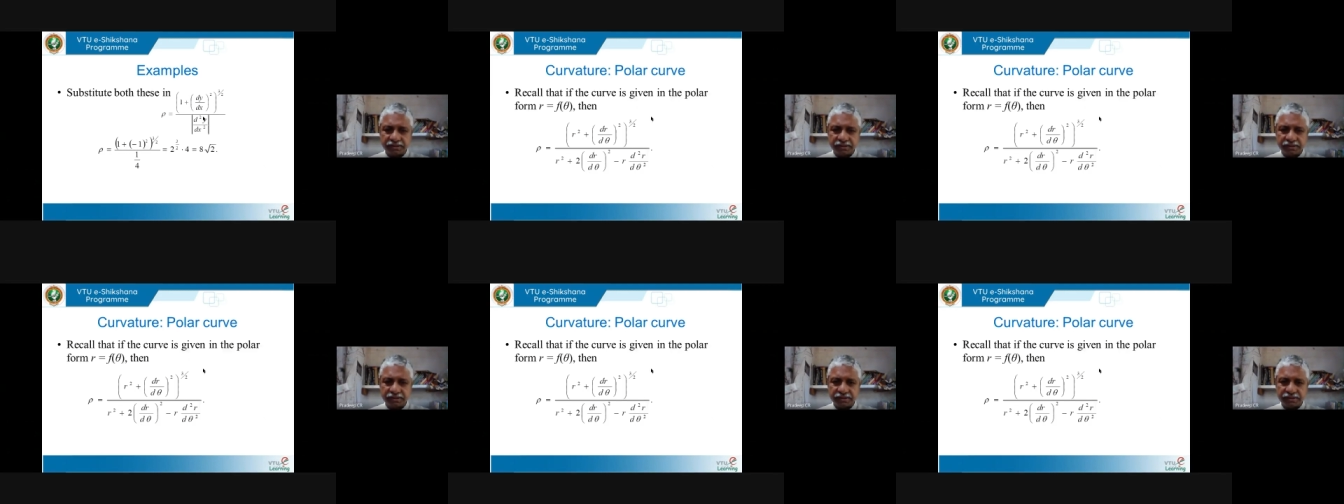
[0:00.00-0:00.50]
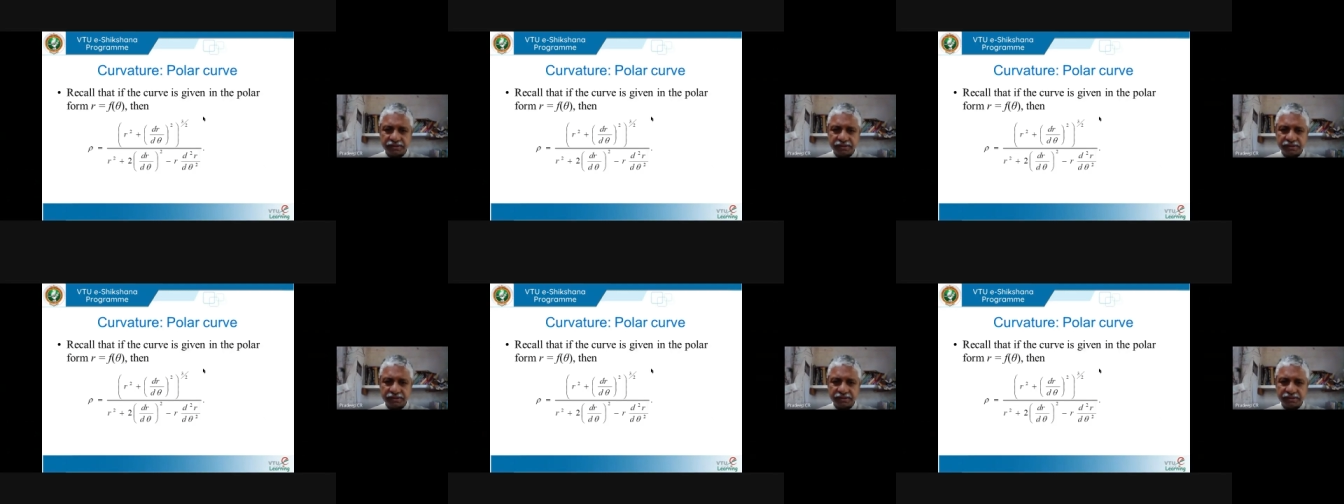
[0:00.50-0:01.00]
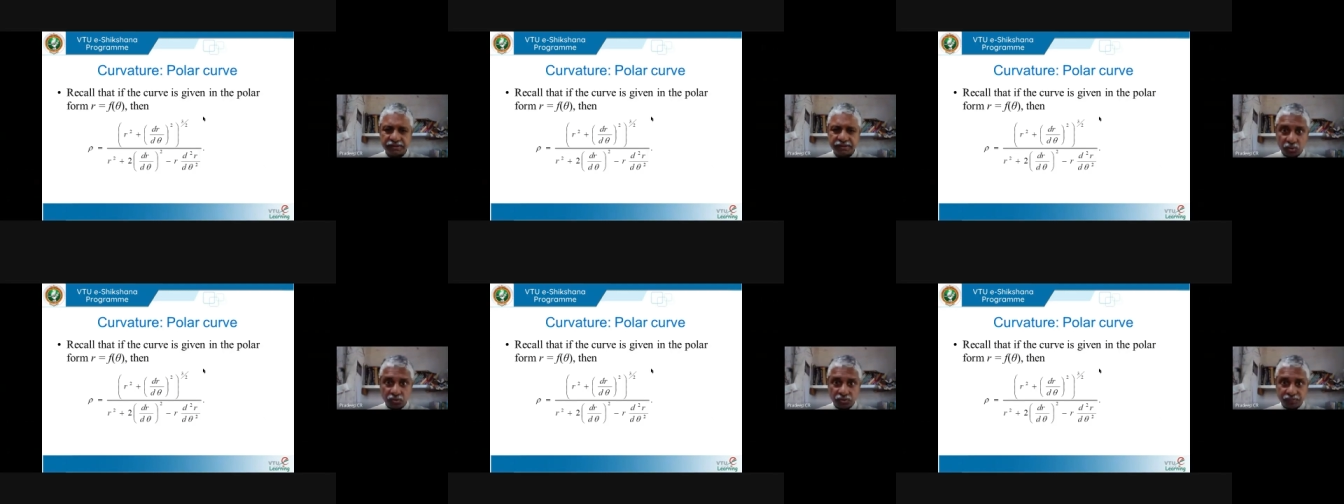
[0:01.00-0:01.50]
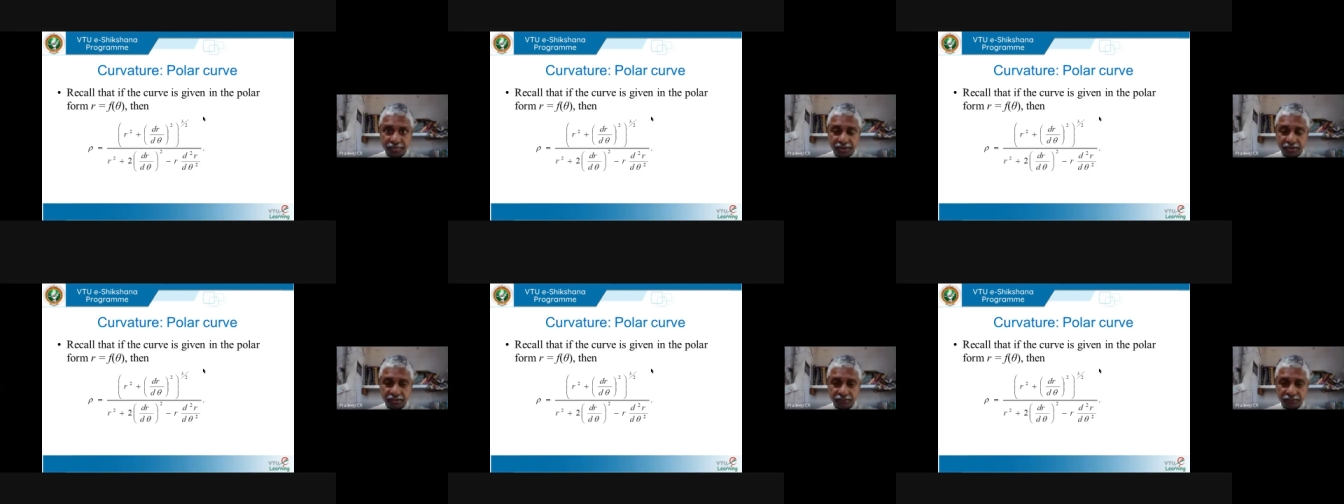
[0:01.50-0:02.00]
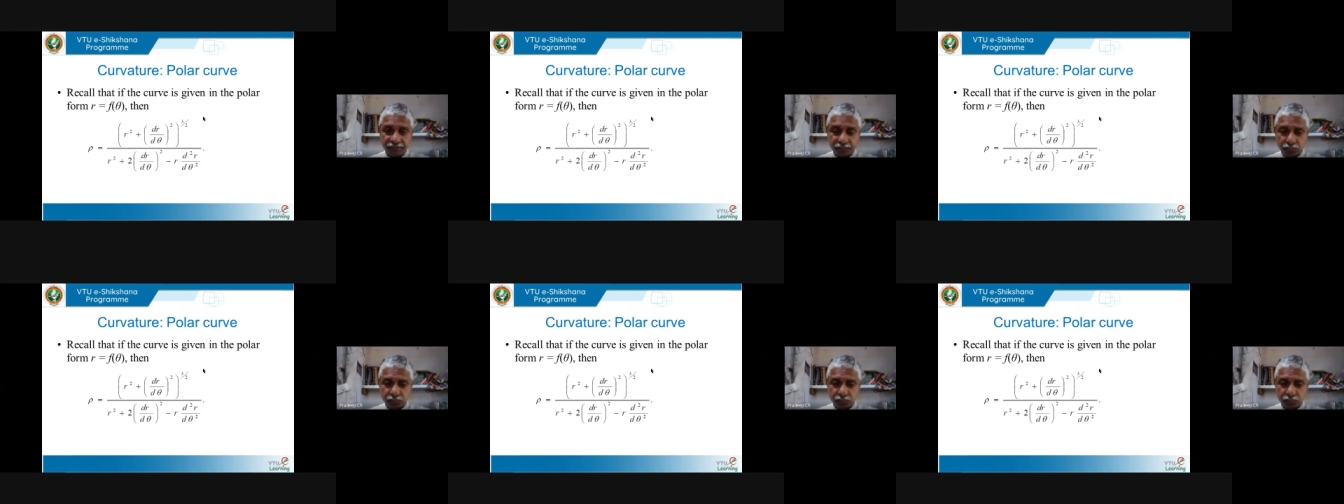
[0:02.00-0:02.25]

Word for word: So now today I'm going to spend